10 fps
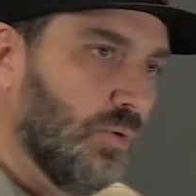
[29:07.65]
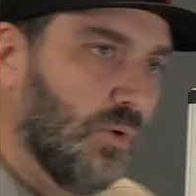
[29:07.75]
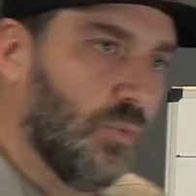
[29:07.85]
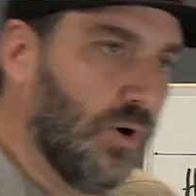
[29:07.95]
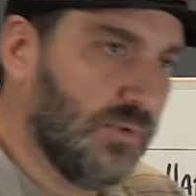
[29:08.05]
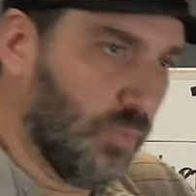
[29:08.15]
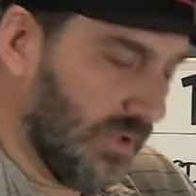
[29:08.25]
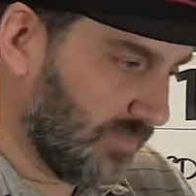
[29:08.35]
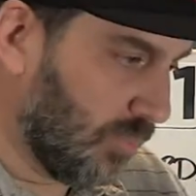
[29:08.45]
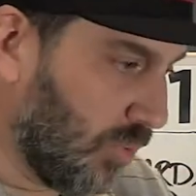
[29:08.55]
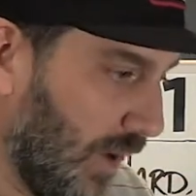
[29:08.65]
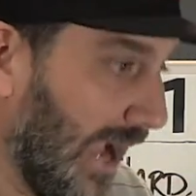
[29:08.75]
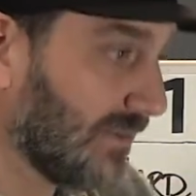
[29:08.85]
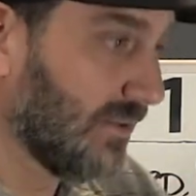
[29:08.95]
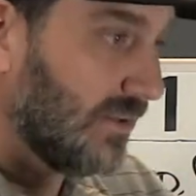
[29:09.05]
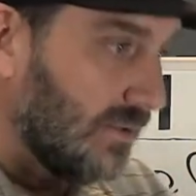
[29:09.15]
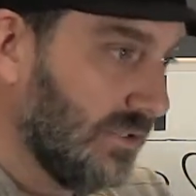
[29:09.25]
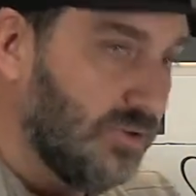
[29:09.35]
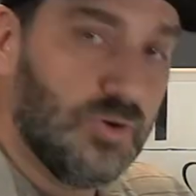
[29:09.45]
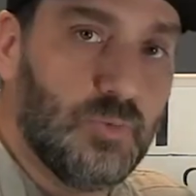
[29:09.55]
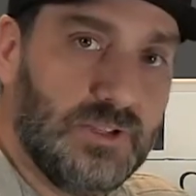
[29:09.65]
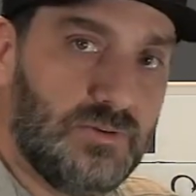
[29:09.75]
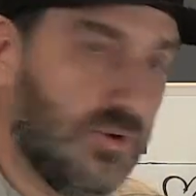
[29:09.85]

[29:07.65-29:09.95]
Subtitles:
What practically do we